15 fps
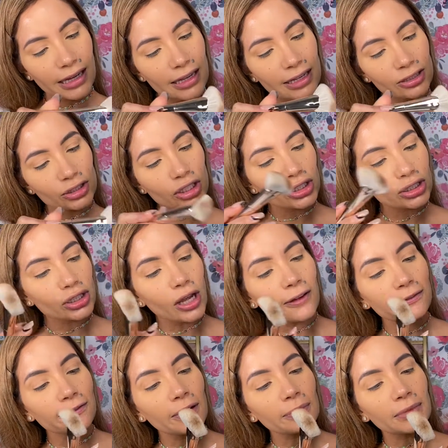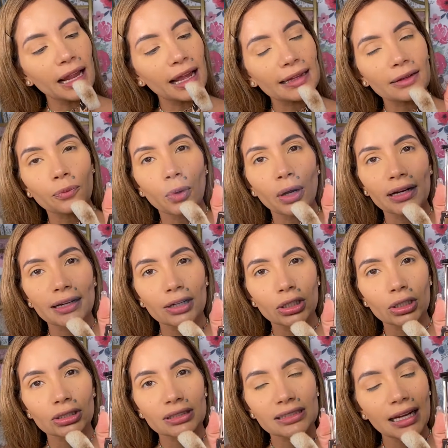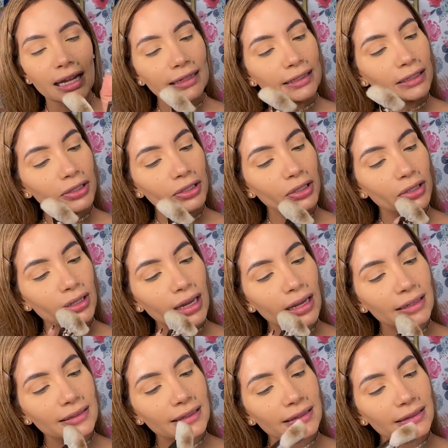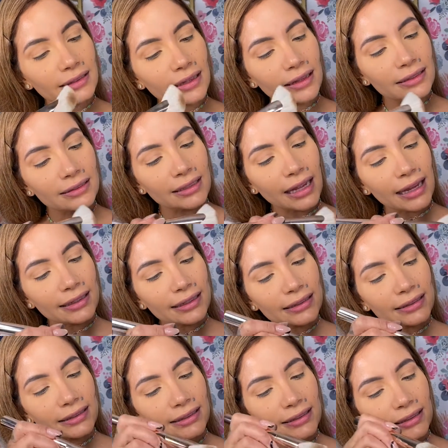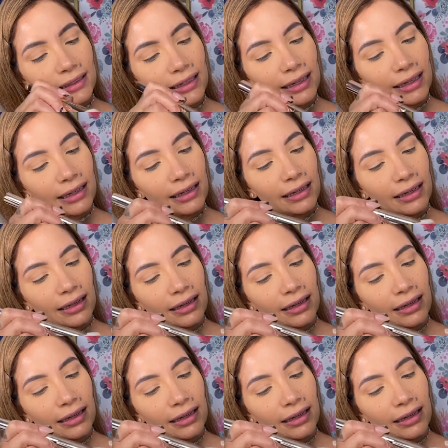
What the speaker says: just off from like what it looks like here, you guys, it does, I can see